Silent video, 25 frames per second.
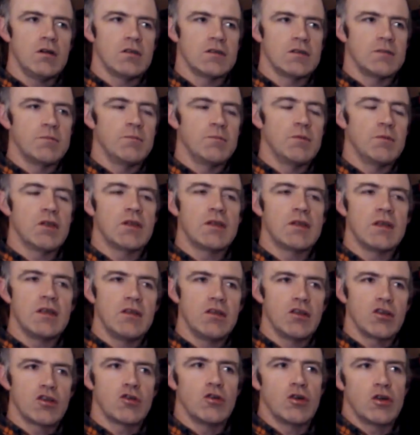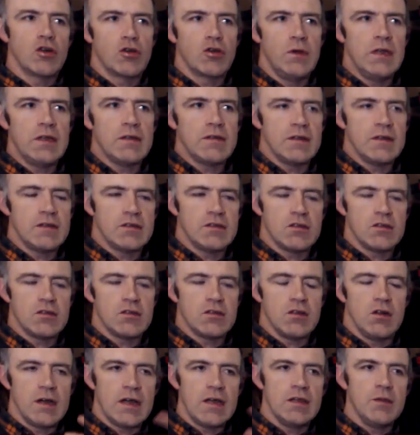But in the concrete, it's
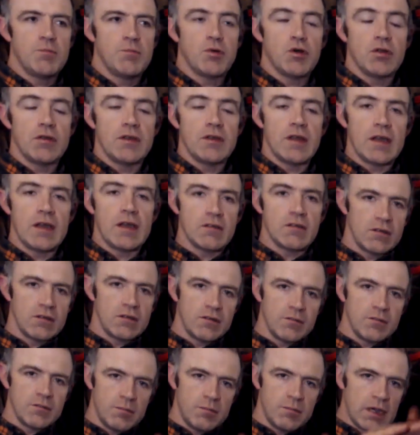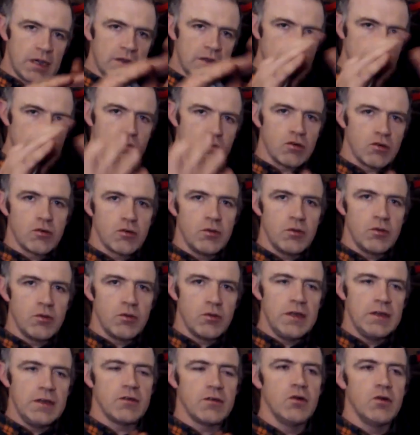already protected by the concrete,
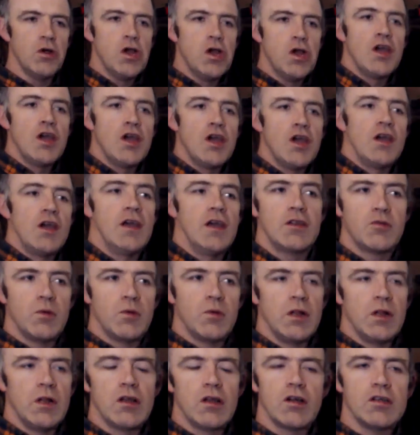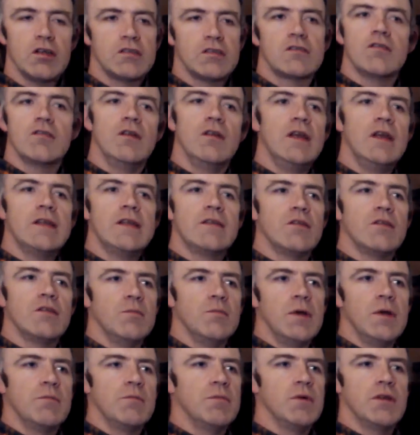so it will rust a little
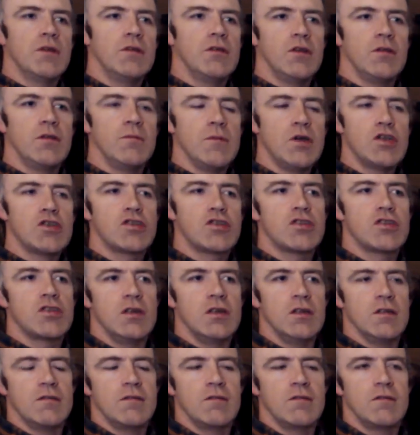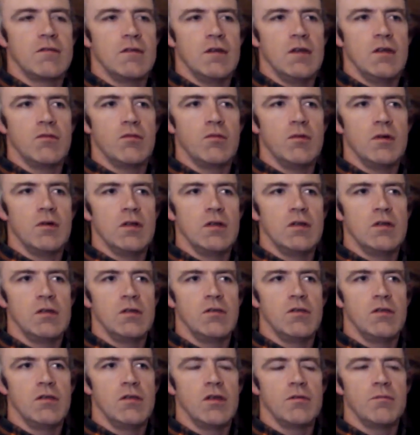bit, but not much. It will
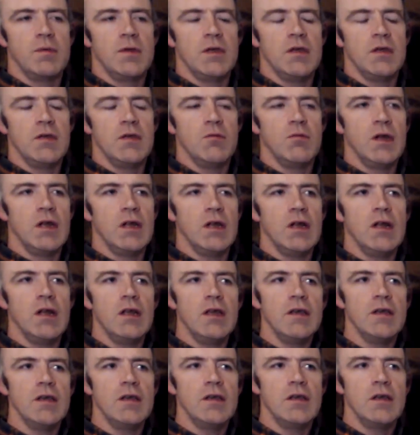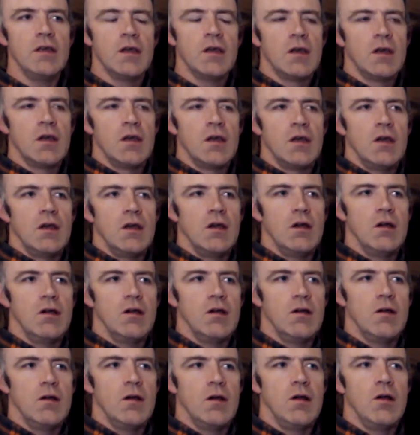not be really
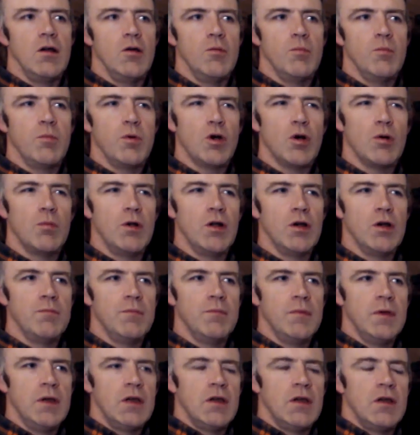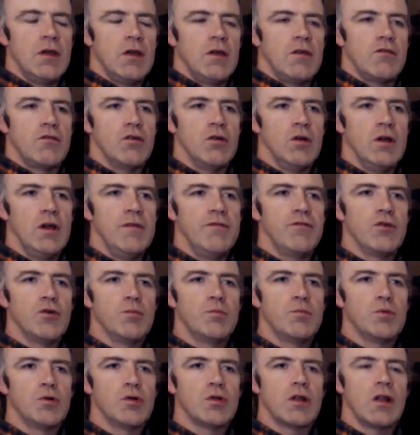a problem. So if you
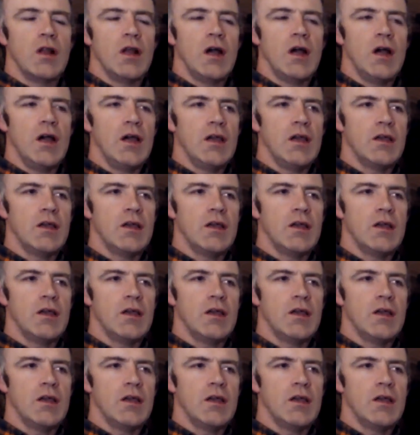put like